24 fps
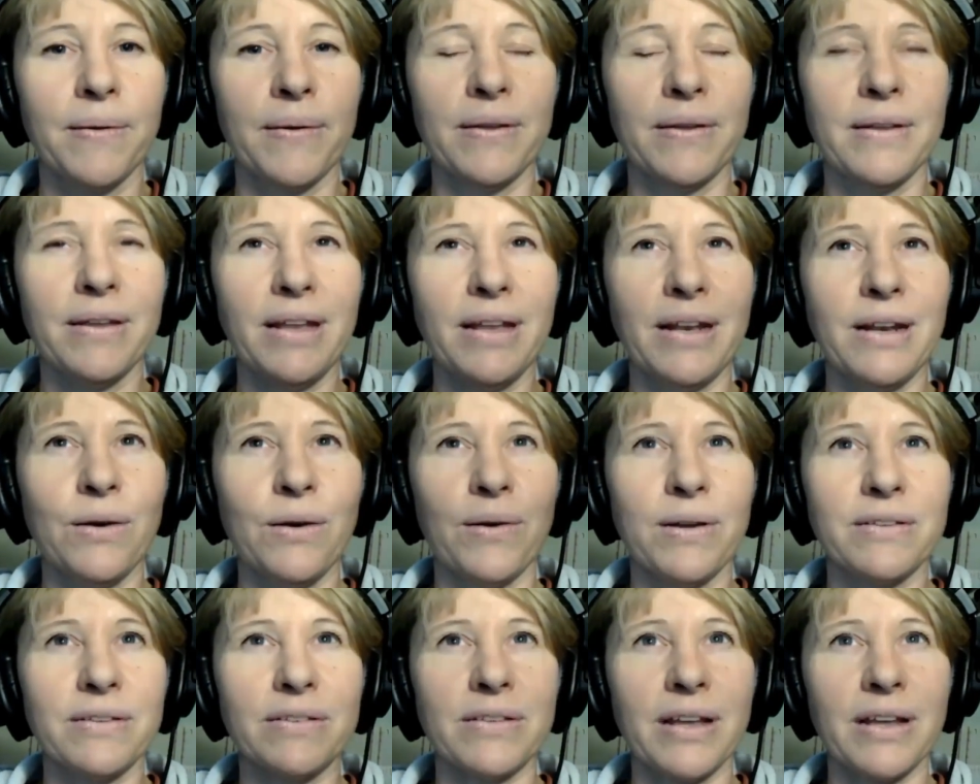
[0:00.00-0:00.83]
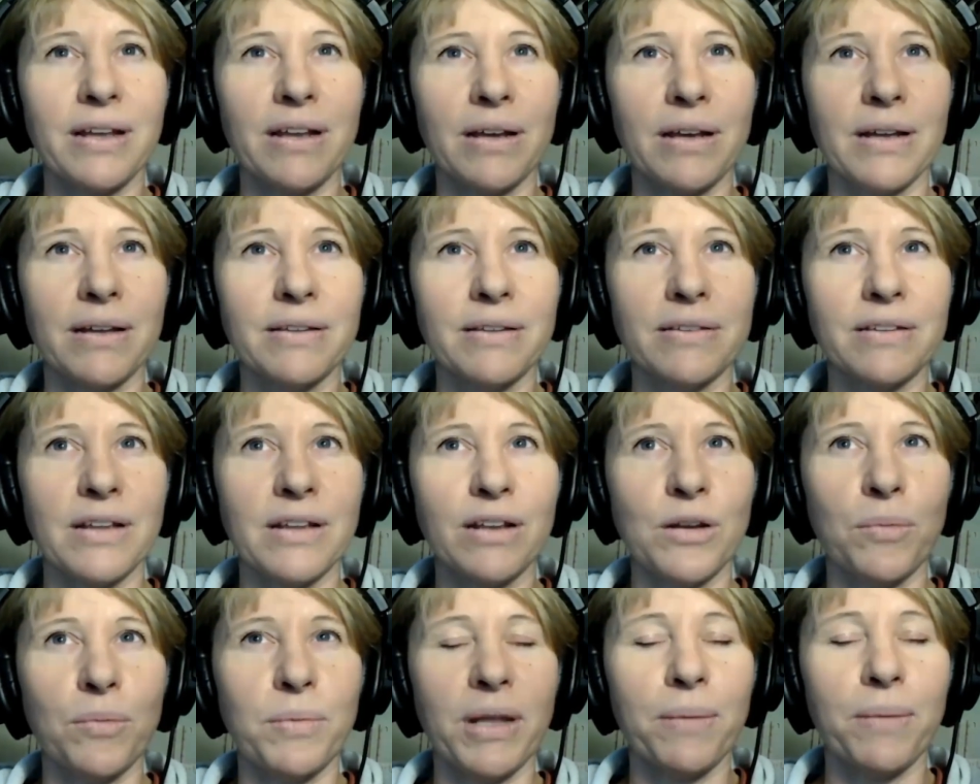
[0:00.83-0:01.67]
you know it's like a, it's
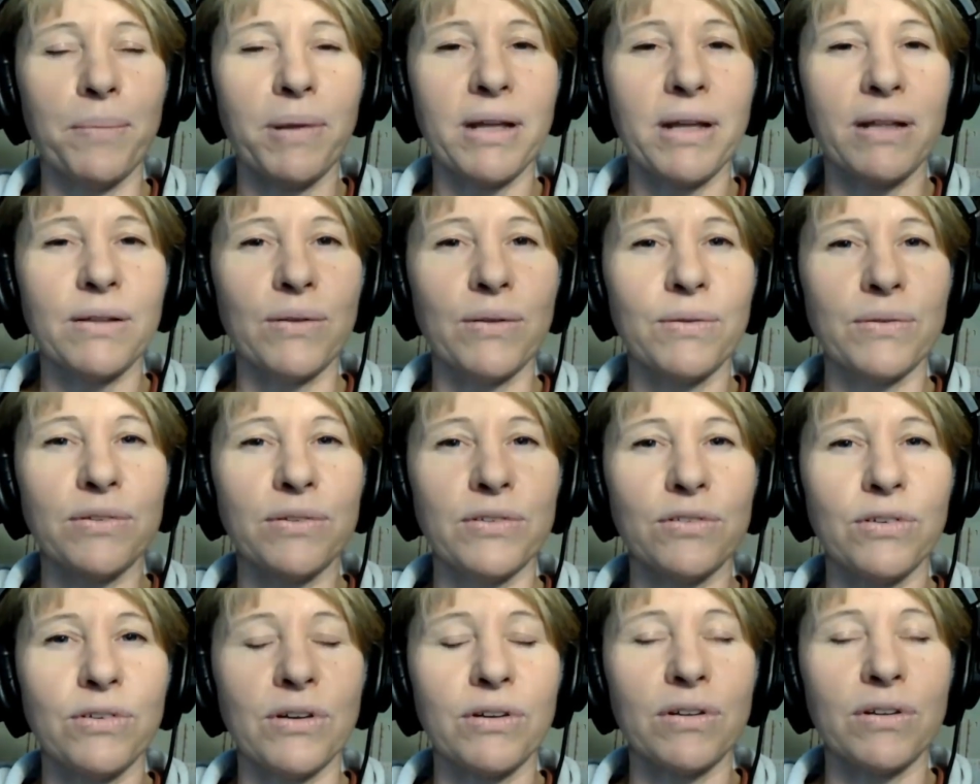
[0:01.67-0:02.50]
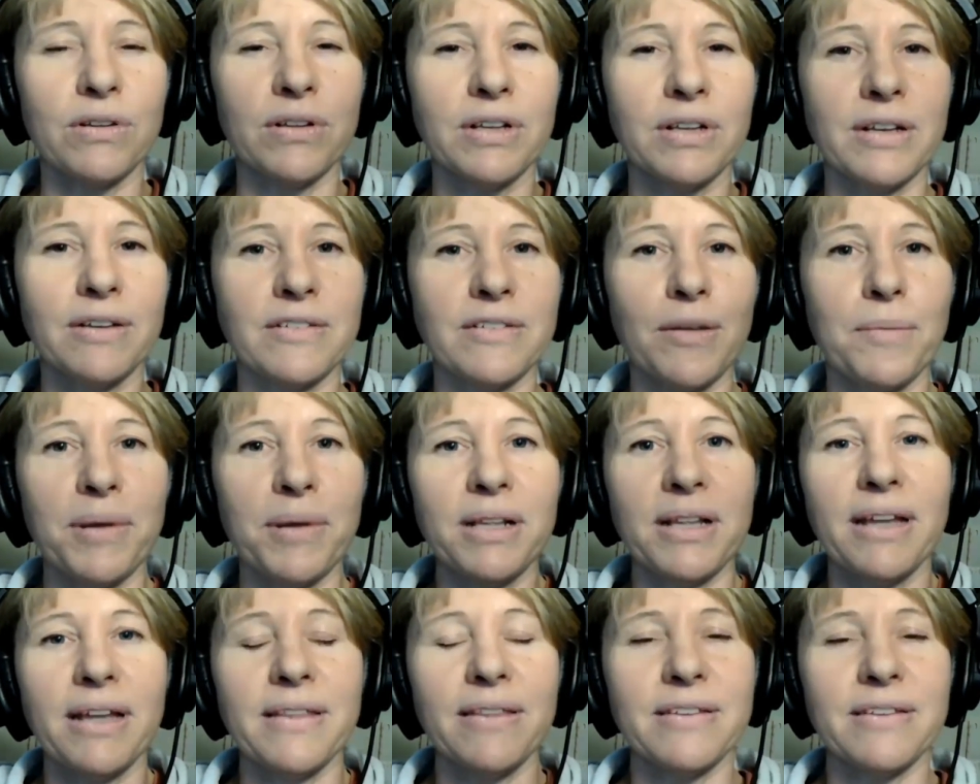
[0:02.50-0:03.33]
going to be a big long struggle and it's a
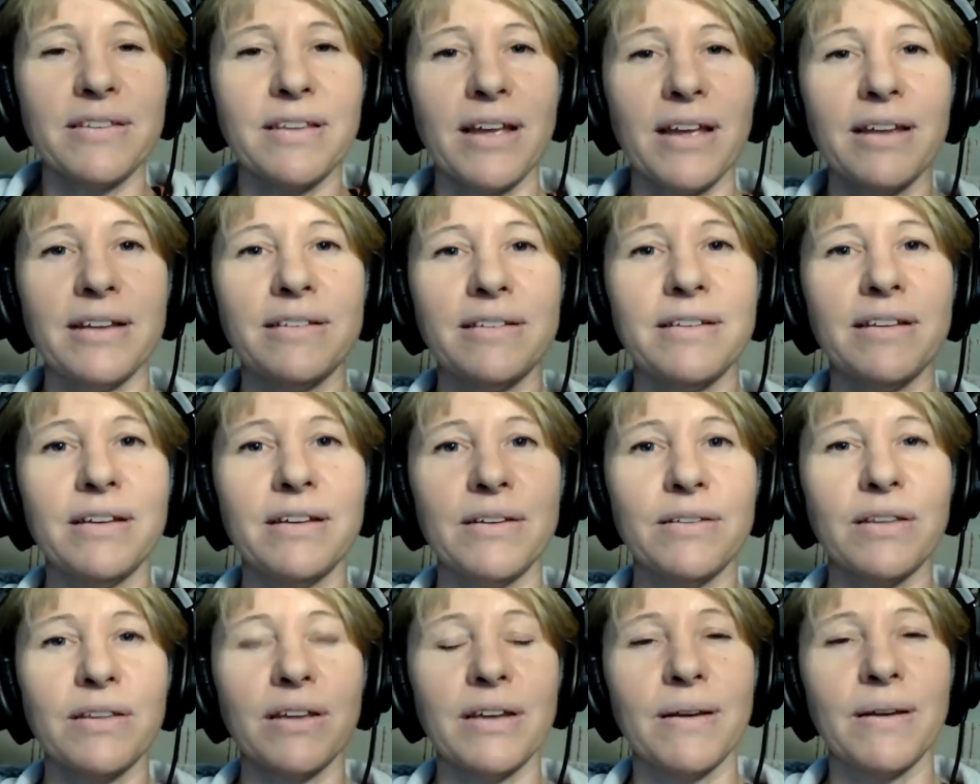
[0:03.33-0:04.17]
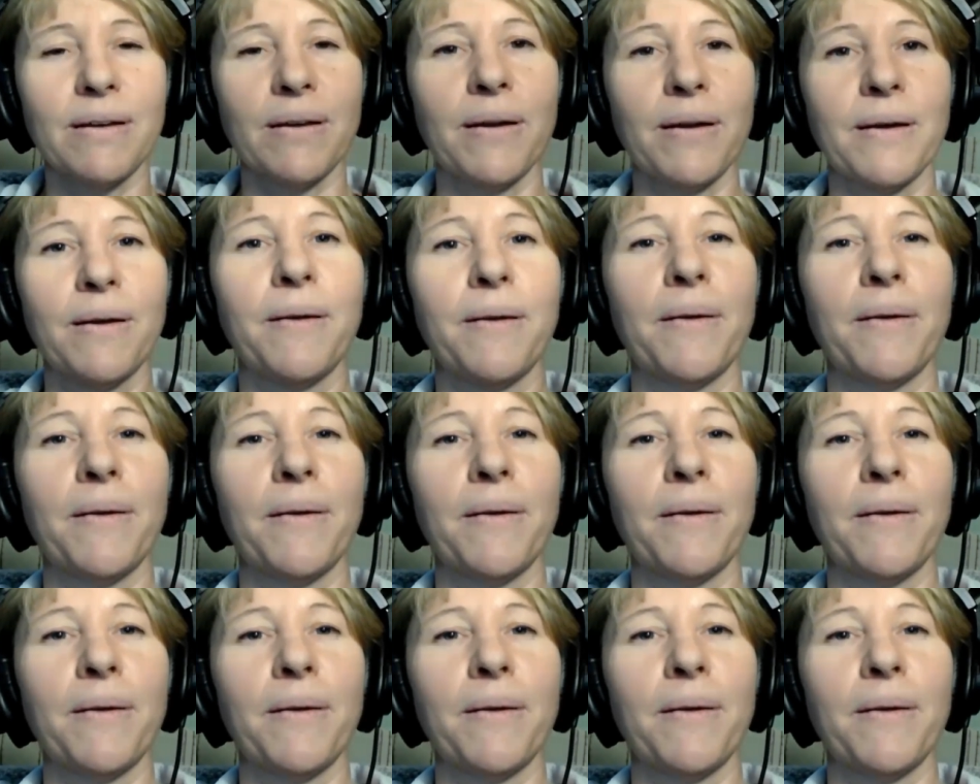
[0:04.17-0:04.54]
bit like this idea that